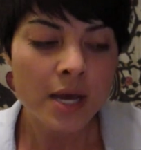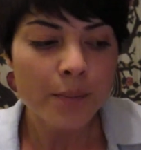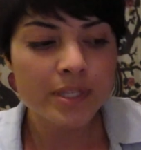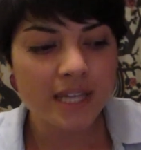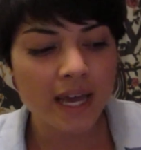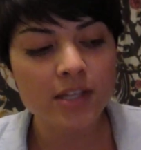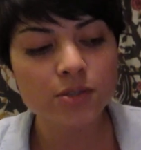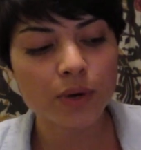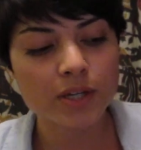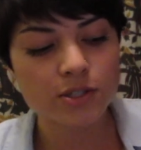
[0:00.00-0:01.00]
but to ask
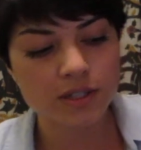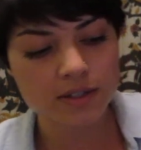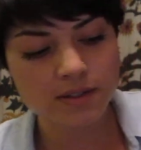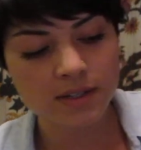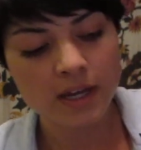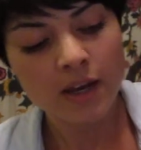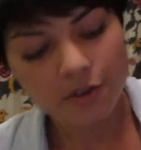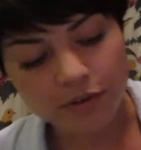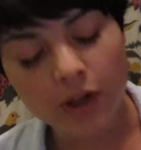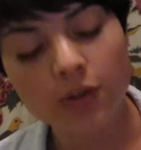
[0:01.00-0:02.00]
questions,
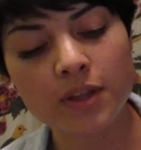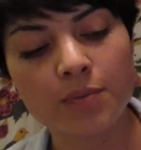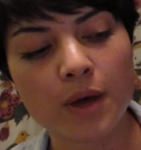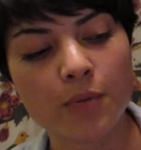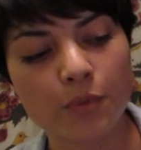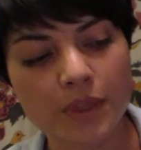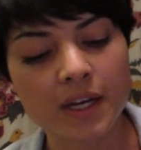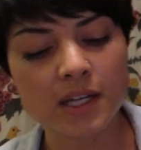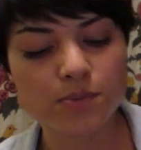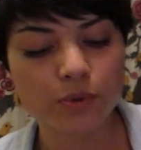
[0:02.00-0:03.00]
follow them up with an
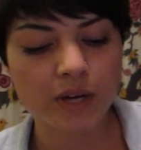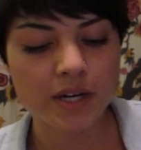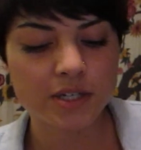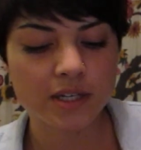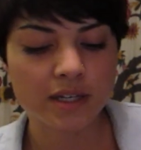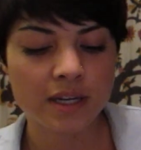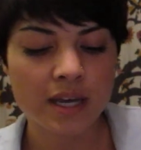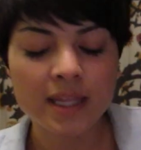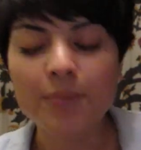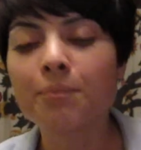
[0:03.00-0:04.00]
exploration
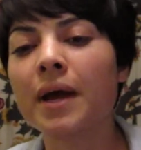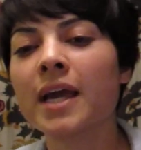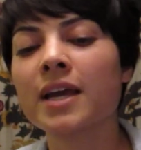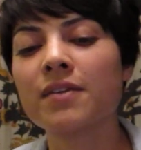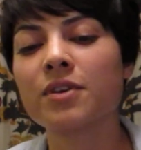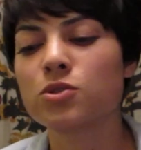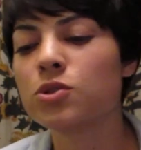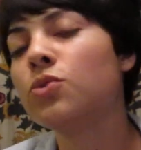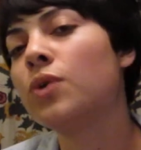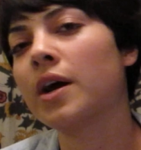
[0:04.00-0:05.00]
that might give us
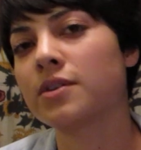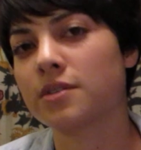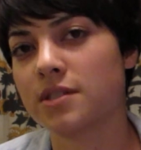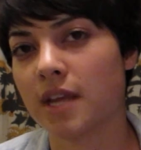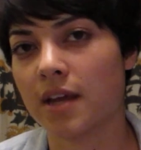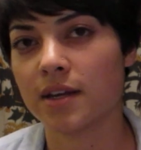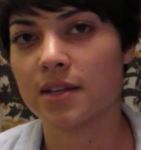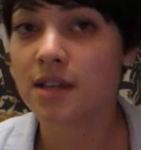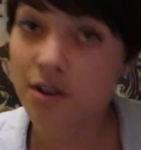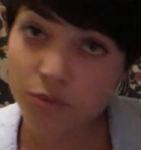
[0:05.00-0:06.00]
new
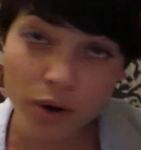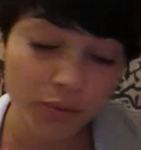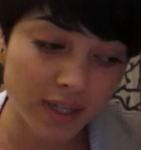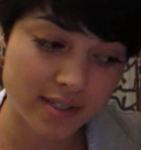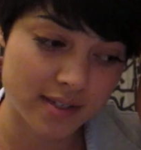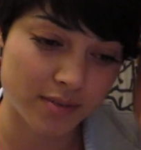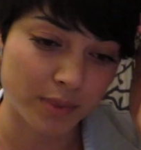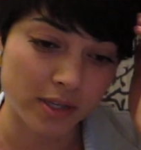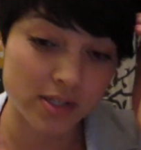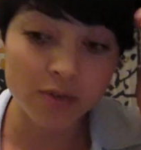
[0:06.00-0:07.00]
understandings of what racism
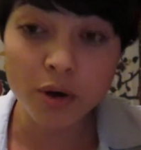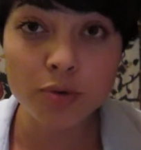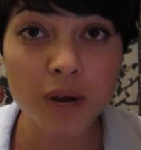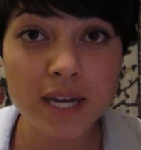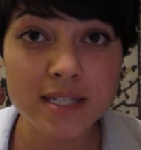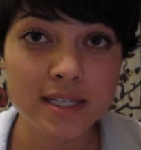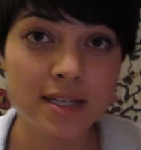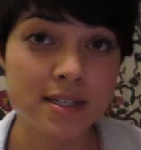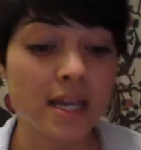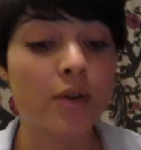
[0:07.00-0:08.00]
is, of what race
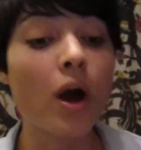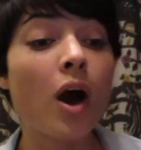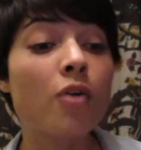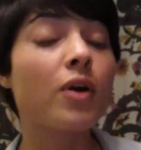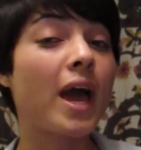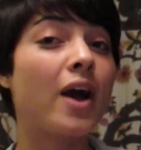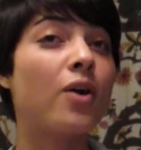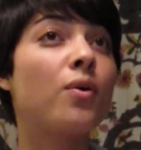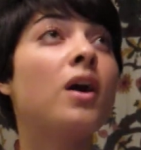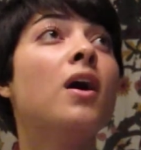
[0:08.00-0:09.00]
is, and of
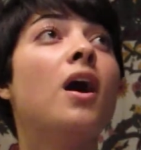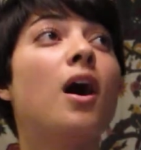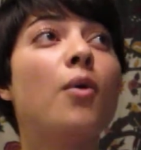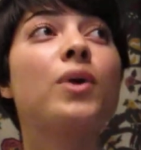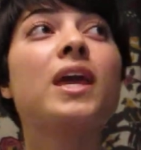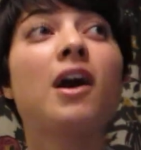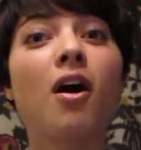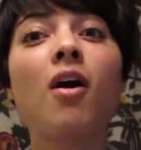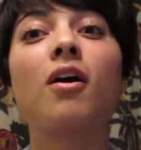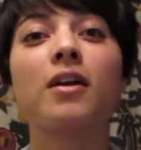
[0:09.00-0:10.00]
how we
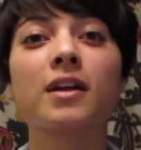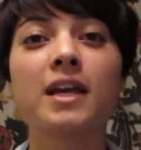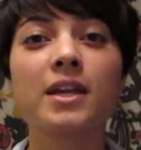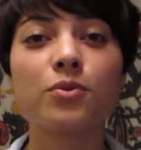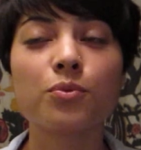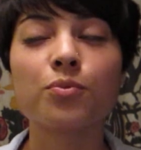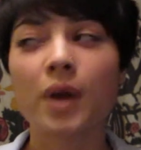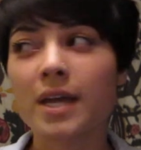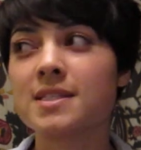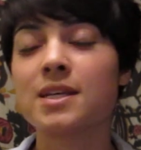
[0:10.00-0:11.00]
are in
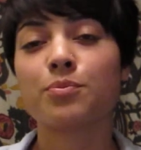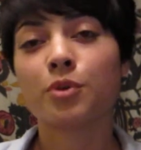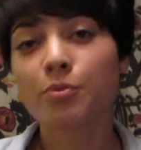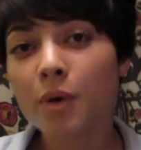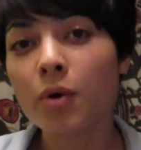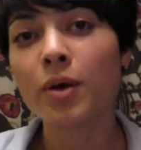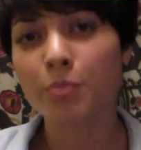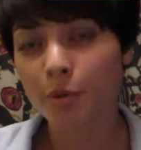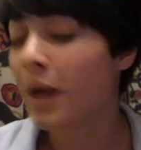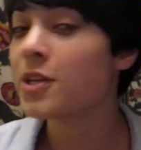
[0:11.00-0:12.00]
ways that promote and
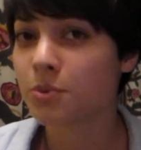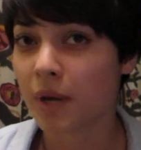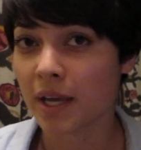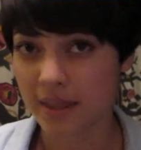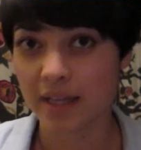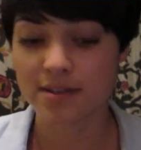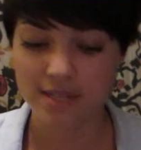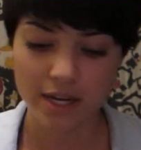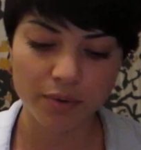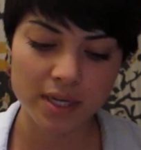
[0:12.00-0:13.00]
perpetuate things
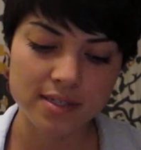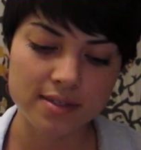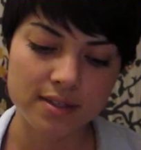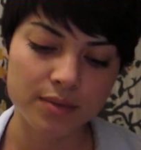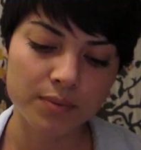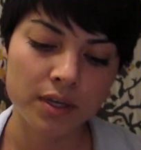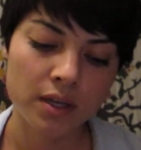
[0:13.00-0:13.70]
like racism,